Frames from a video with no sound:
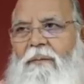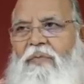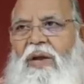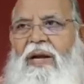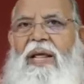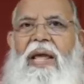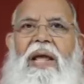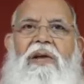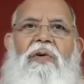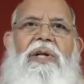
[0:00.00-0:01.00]
The
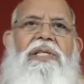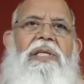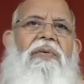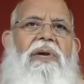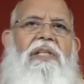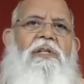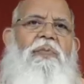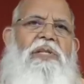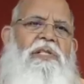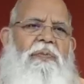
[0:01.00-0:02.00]
day you discover this
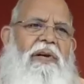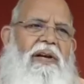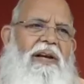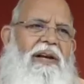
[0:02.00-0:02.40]
principle,